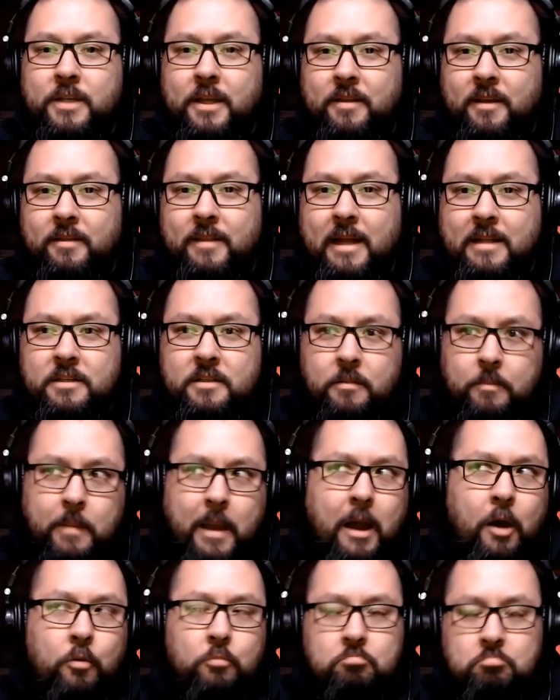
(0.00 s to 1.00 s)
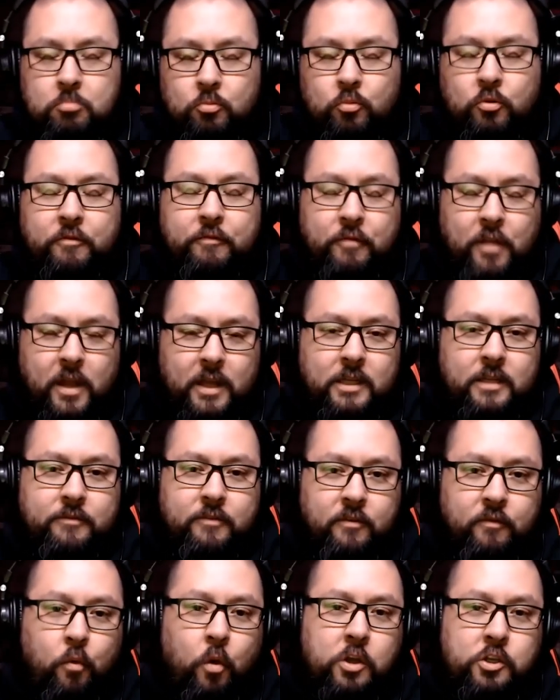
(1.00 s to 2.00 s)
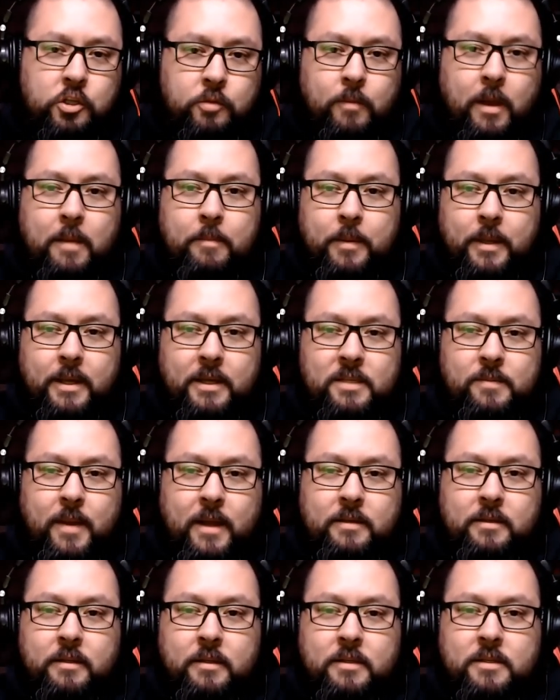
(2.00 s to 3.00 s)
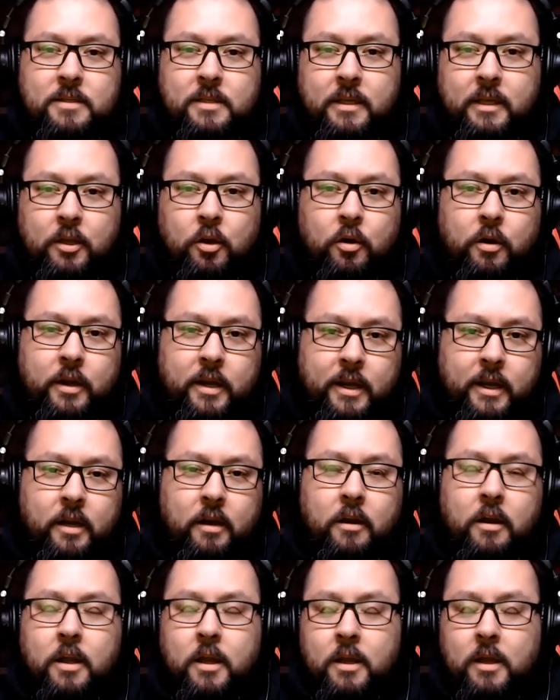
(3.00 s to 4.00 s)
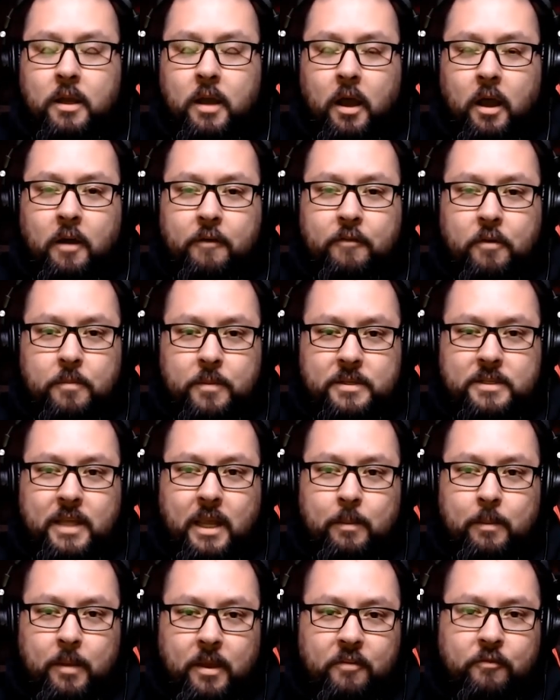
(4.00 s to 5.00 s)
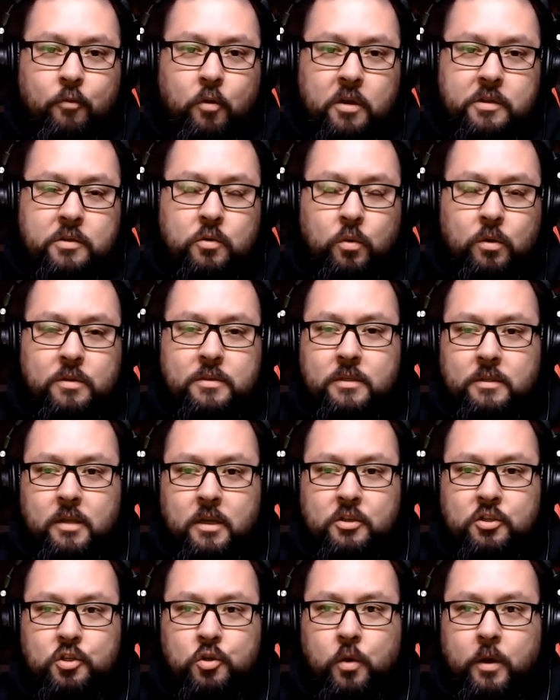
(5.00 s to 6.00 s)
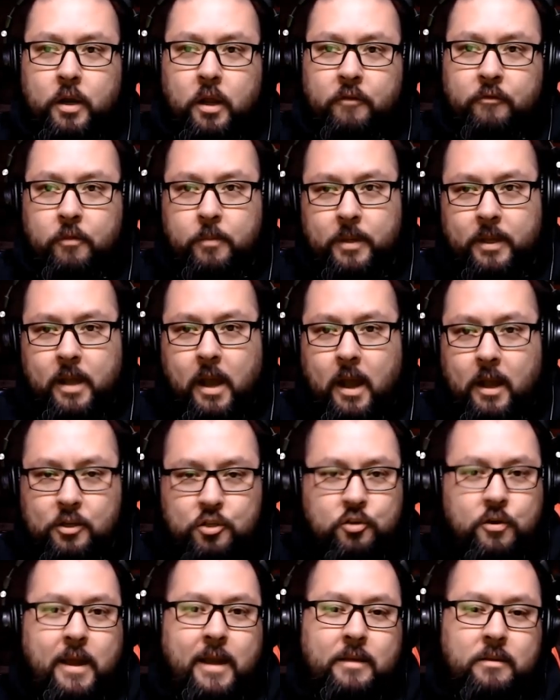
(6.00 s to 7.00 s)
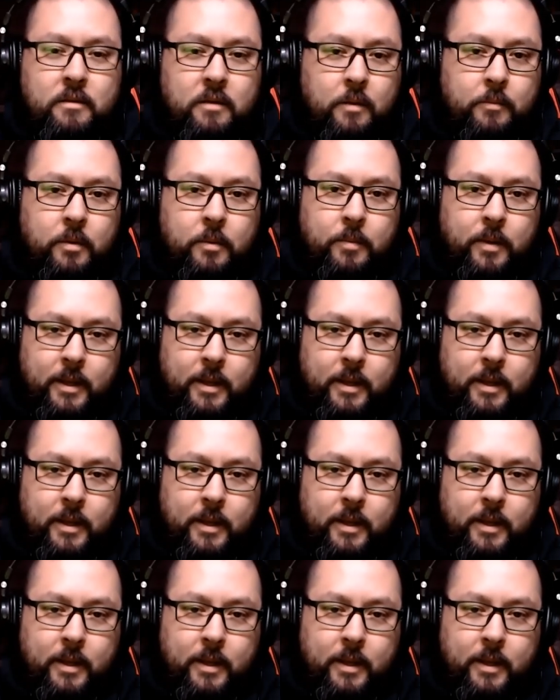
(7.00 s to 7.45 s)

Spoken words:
I think that's about reflective of what you might be expecting to see or hear from the team if Russell Wilson does join on from a contract number.